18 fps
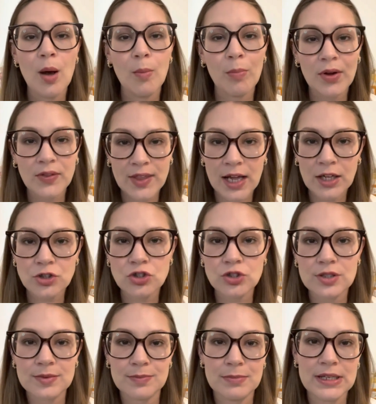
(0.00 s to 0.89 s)
but that's
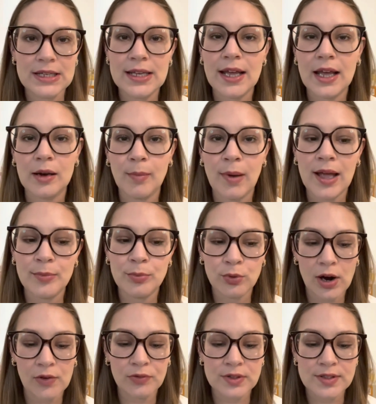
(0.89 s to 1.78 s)
just me and my
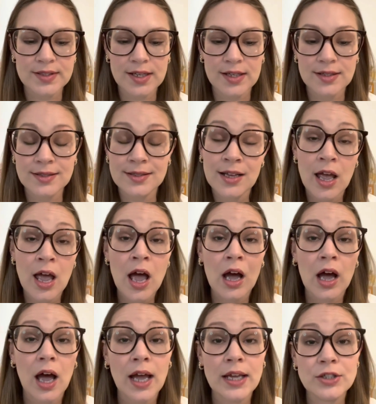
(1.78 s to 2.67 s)
preferences.
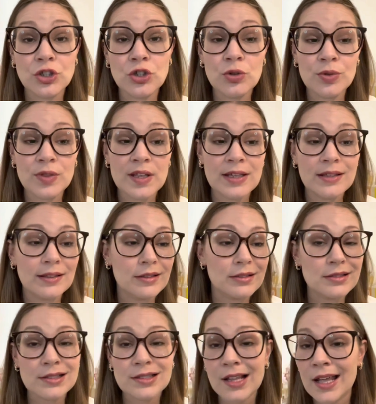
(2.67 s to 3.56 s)
I do think
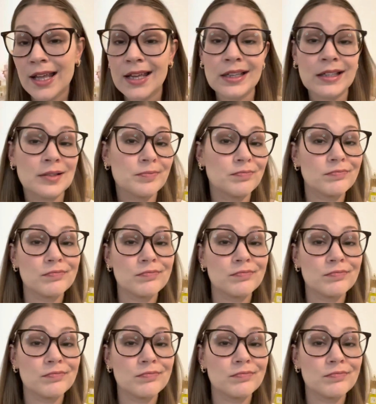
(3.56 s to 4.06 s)
there's like